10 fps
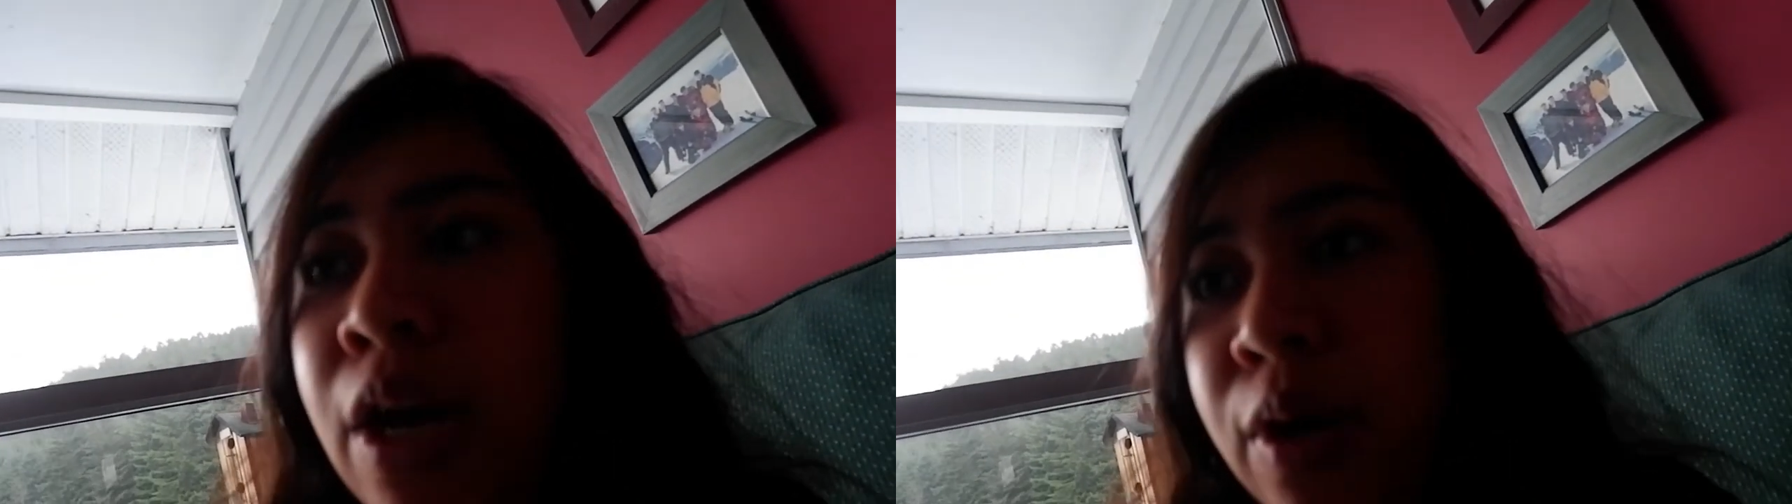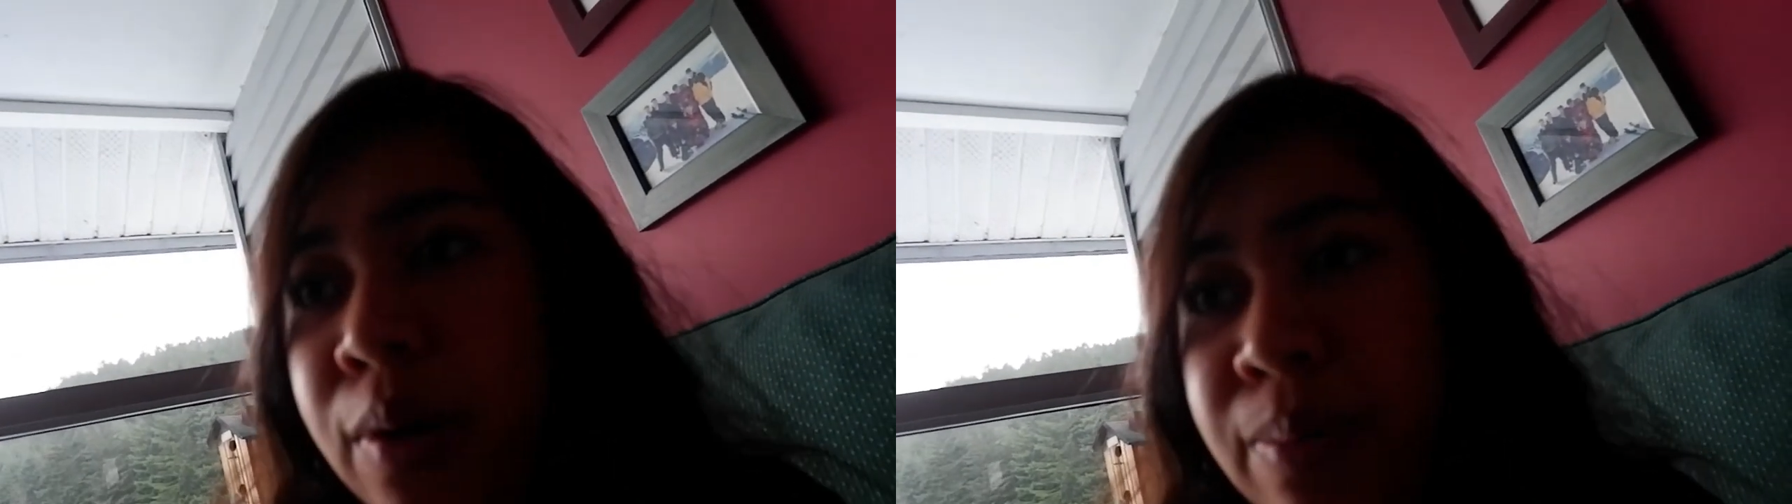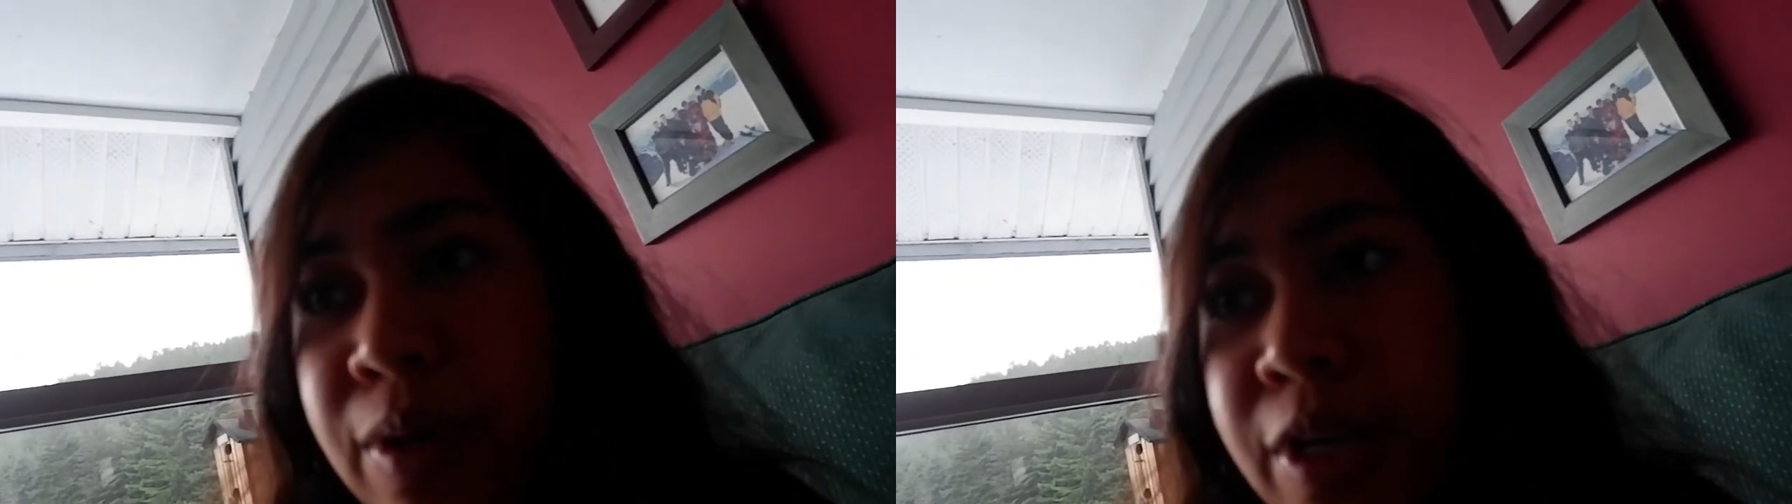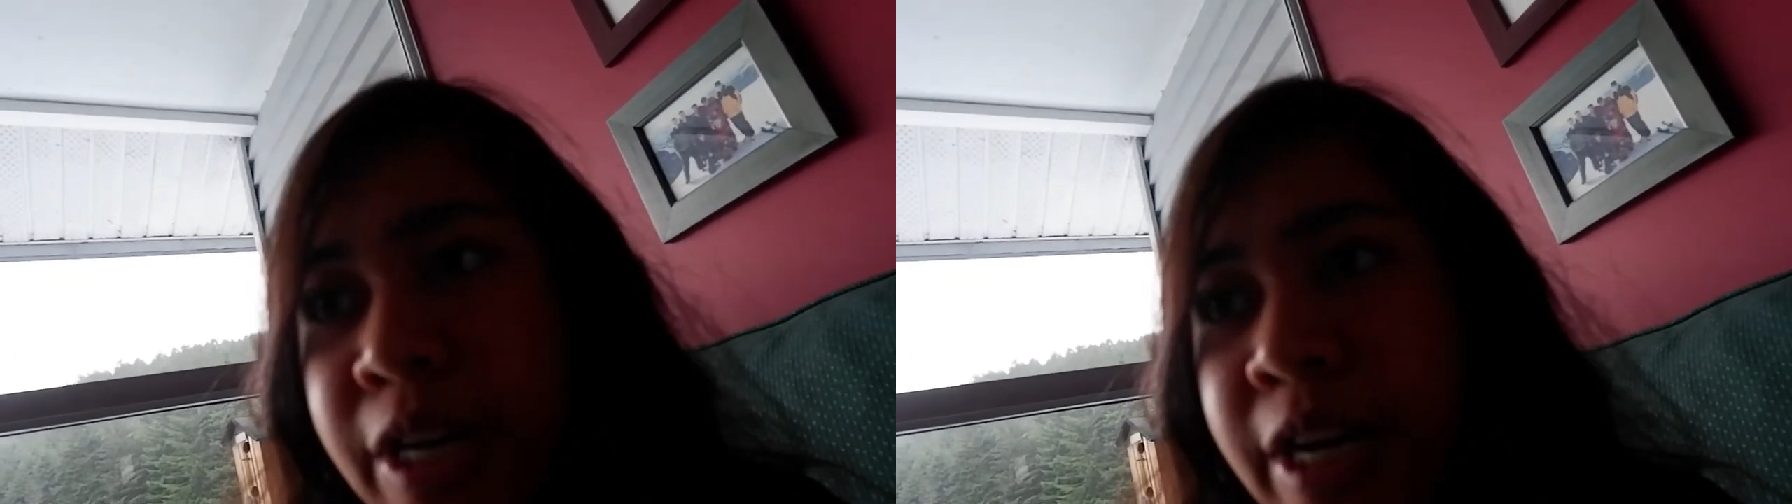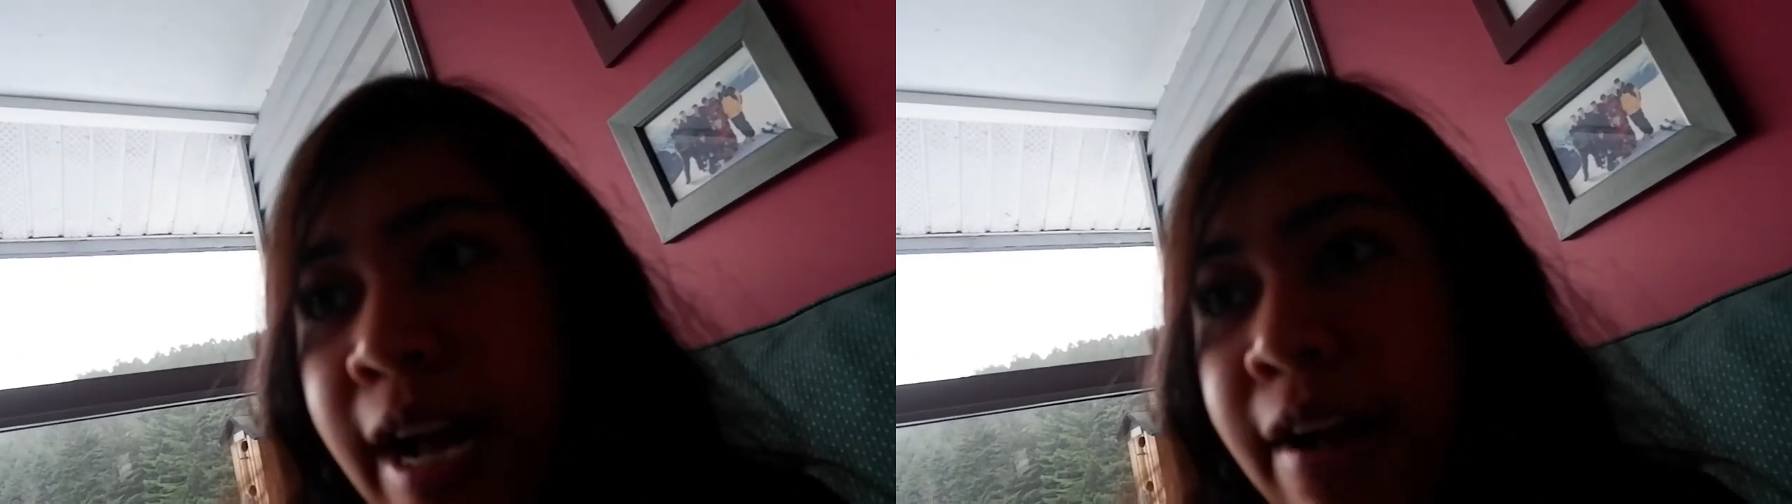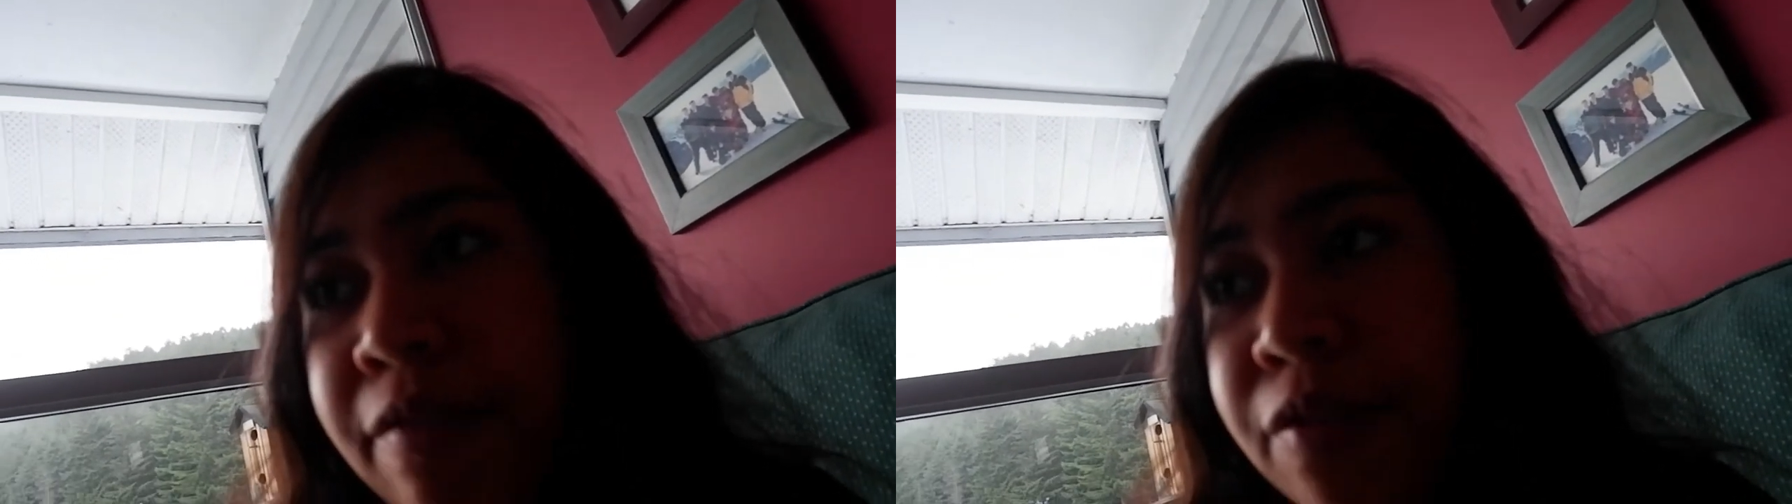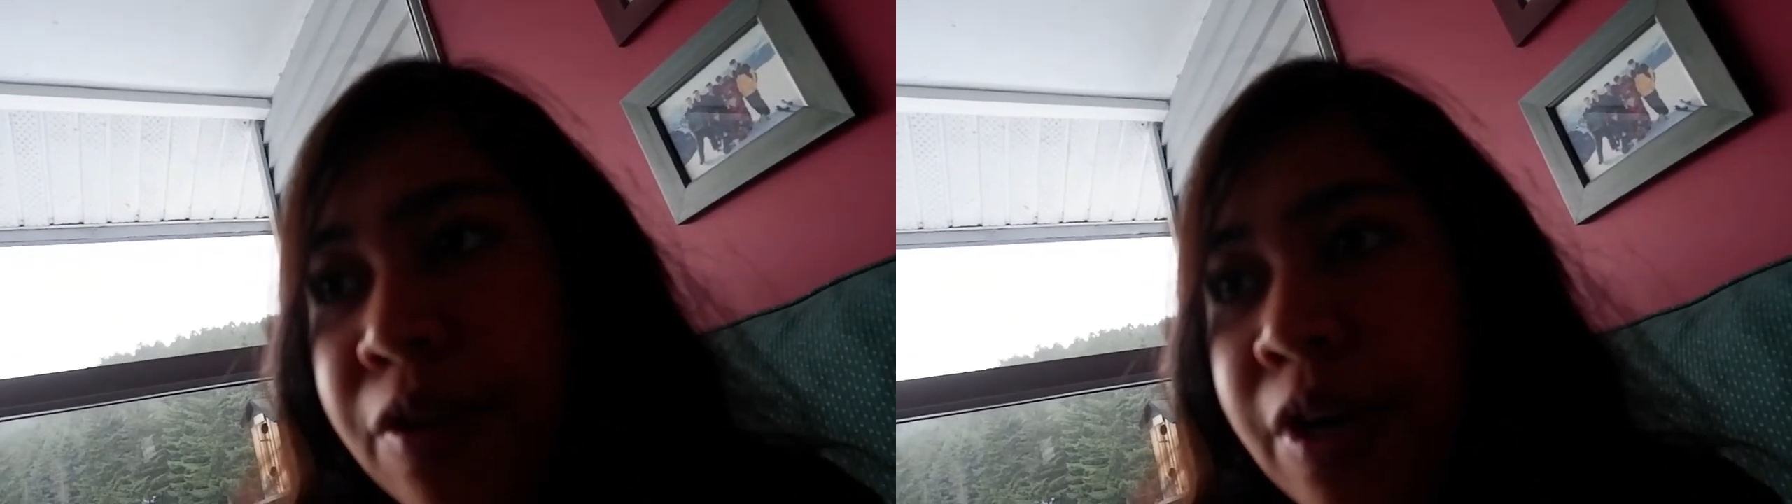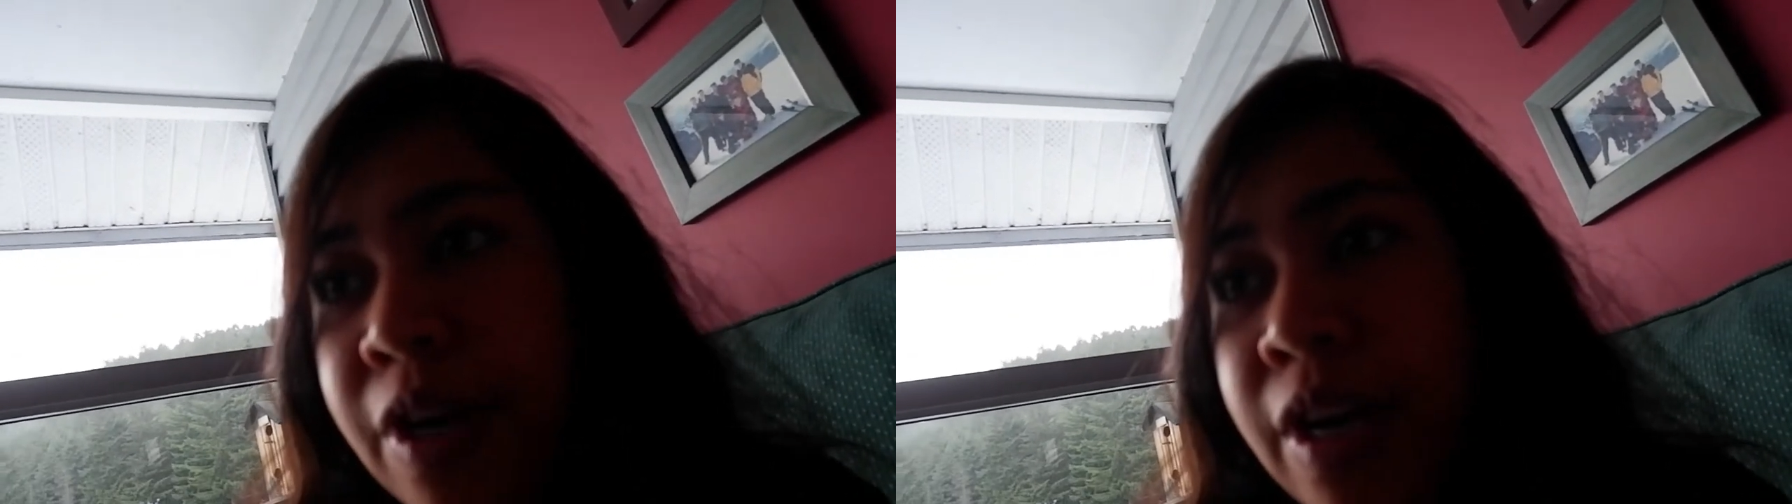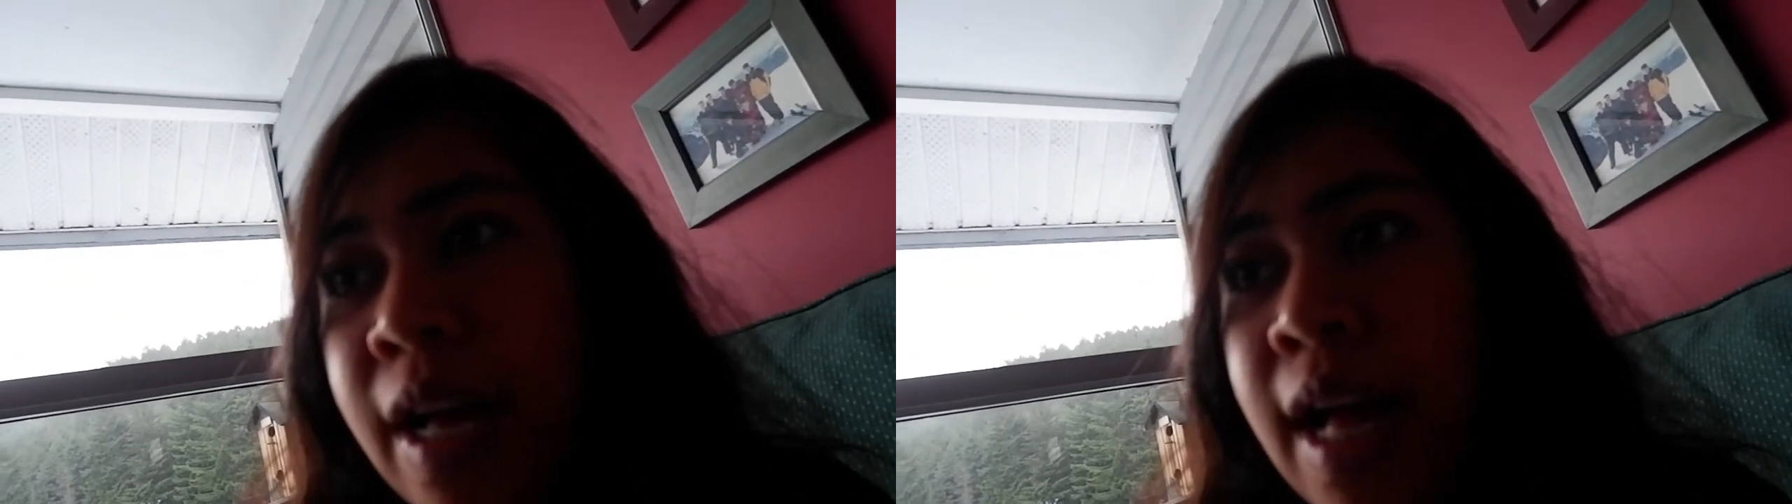computer after